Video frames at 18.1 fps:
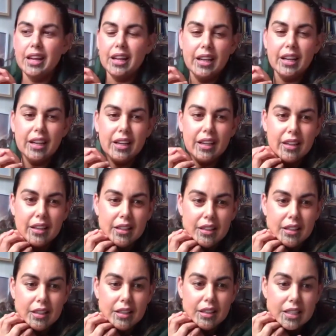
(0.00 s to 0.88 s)
that
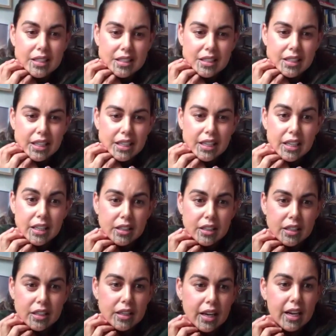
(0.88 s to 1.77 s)
are listening
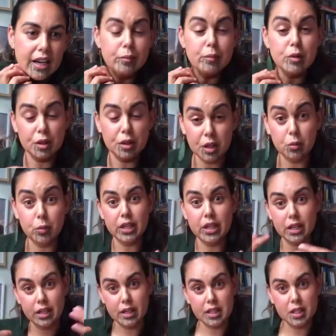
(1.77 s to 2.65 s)
in, um, so that we
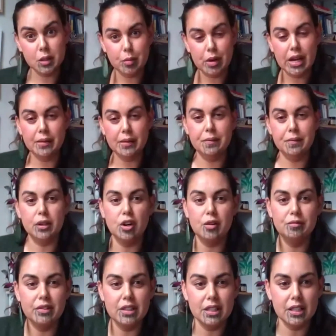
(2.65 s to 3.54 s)
can expand the
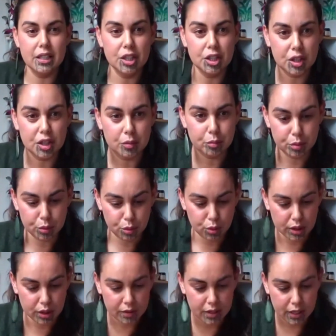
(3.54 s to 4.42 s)
conversation
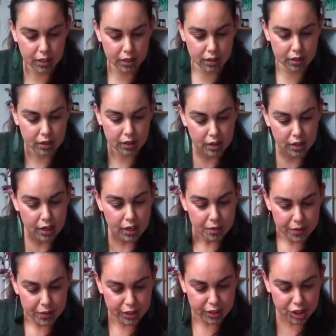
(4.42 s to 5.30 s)
broader than
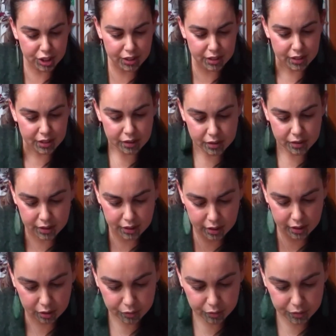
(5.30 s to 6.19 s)
than just
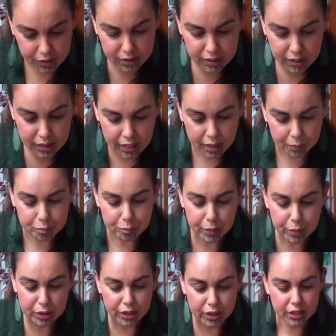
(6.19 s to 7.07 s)
ourselves.
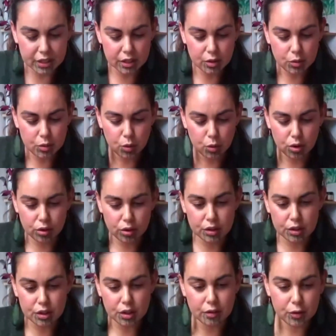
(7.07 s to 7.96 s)
Um, but I did
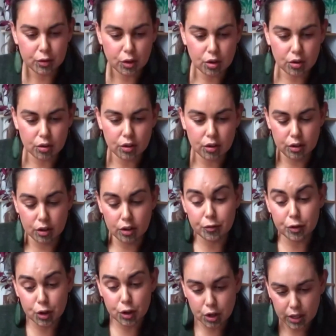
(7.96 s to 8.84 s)
want I've got
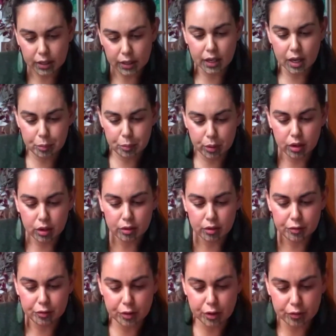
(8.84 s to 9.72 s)
I've got a couple
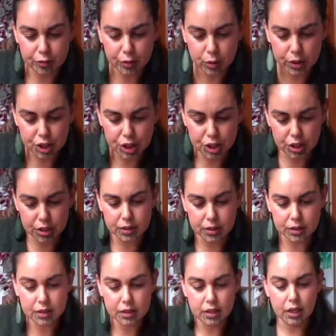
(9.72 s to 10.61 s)
of of
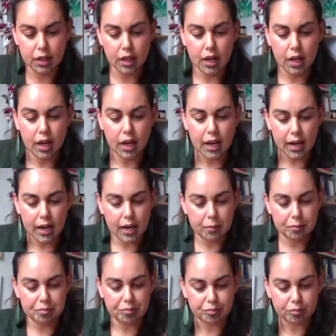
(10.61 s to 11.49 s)
questions.
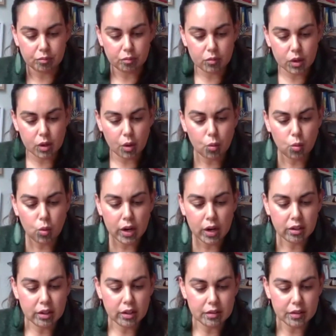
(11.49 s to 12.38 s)
Um,
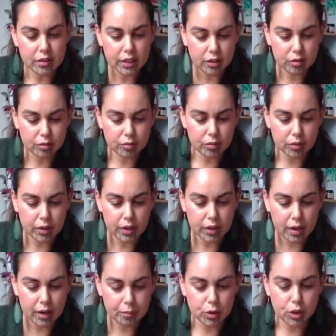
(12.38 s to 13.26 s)
one I think
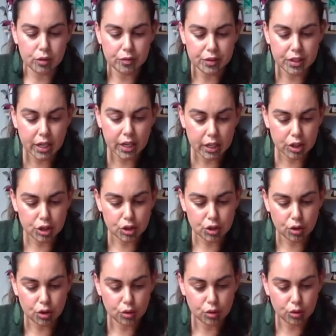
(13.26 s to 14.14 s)
um, you've touched
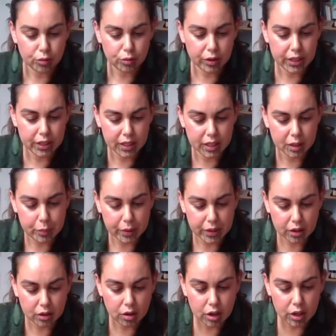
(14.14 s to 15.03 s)
on already,
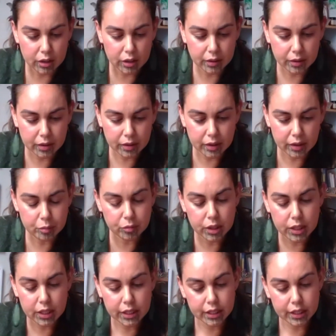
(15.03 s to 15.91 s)
but I am
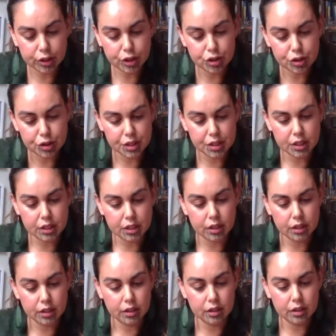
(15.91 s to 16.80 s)
really interested
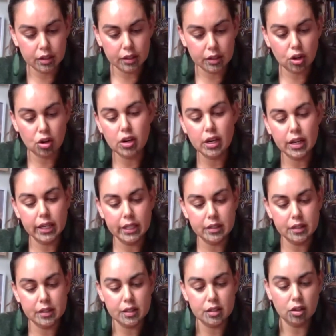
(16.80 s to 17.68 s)
in kai
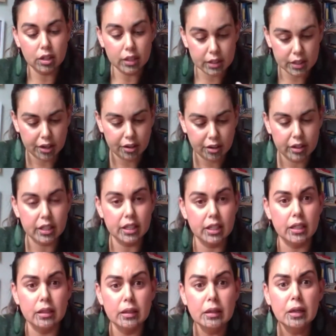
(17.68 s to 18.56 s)
as
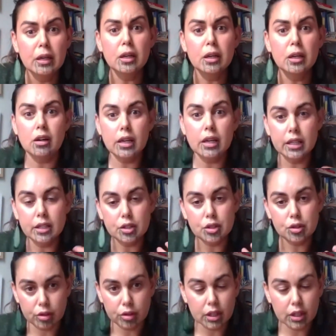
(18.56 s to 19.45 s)
solidarity, kai
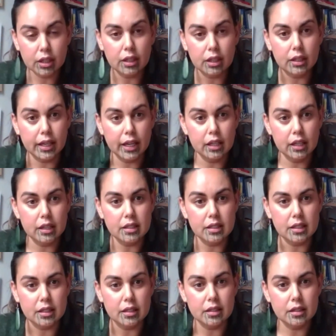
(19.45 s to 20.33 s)
as critical
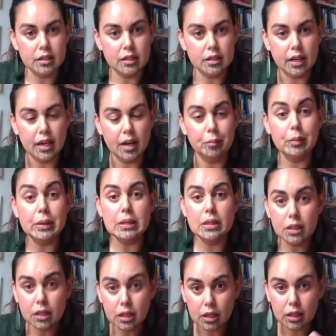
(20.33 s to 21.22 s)
analysis, um,
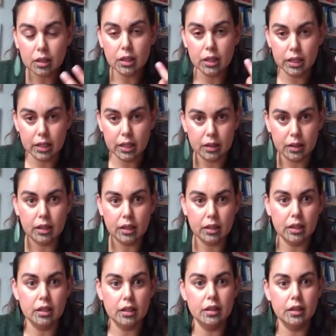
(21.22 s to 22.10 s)
particularly in
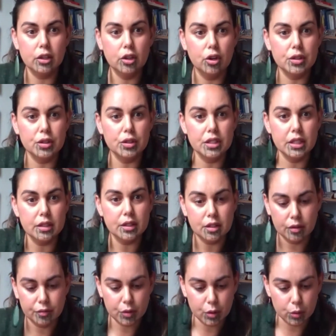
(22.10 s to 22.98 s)
the in the
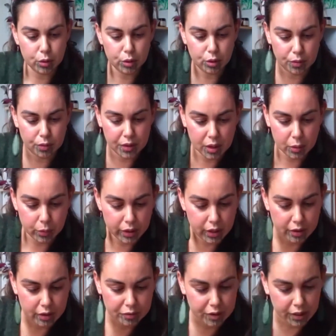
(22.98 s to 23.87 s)
context of the world that
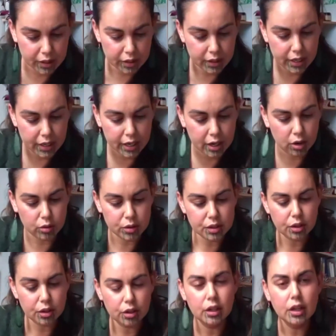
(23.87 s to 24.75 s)
we're living in now.
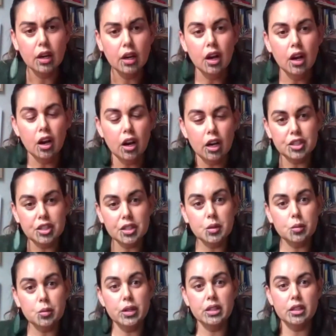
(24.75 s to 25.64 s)
So I
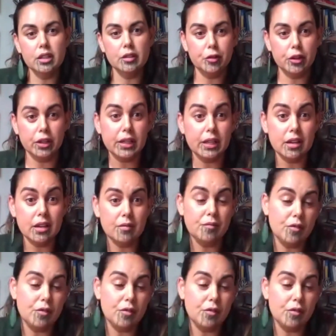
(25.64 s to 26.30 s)
just wondered if I can